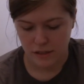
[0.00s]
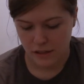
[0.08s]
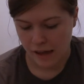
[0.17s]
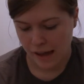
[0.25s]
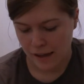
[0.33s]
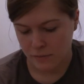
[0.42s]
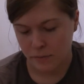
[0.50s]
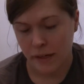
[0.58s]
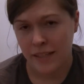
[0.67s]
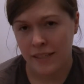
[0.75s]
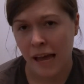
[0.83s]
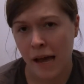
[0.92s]
As mine
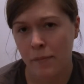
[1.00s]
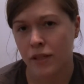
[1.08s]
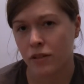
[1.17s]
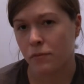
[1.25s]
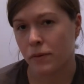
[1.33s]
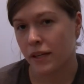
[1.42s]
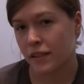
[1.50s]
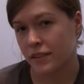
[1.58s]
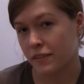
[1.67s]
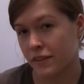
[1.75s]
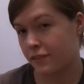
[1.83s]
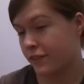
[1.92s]
is hammered on my set
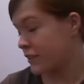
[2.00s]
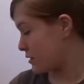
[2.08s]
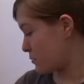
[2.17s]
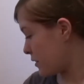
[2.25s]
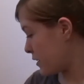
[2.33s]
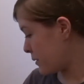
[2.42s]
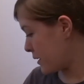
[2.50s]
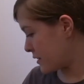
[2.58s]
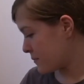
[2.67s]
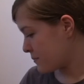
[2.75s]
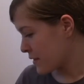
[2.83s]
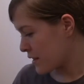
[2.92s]
of keyrings as well anyways.
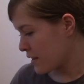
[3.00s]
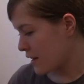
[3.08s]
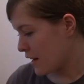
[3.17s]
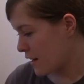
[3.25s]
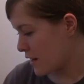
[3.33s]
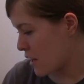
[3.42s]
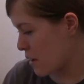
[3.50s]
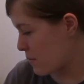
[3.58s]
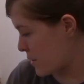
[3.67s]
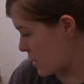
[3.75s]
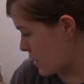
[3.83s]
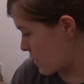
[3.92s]
But
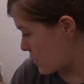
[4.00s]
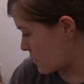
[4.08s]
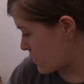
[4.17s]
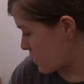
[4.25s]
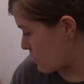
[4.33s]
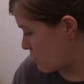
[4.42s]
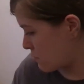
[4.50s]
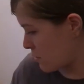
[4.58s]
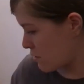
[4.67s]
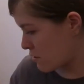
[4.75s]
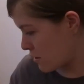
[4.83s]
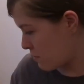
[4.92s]
yeah, so what
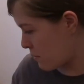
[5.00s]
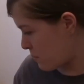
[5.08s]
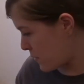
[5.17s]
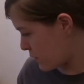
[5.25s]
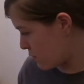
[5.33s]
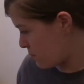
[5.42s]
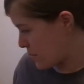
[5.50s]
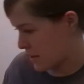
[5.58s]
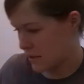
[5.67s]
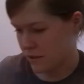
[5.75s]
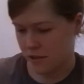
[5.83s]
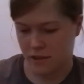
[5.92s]
I'll do, I won't put it all back
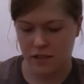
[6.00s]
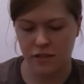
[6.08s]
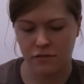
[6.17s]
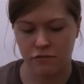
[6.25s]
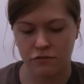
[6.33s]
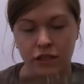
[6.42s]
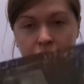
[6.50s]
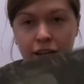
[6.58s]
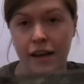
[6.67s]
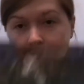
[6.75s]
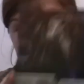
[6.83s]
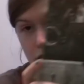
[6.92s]
inside. This is really
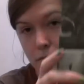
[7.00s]
heavy, this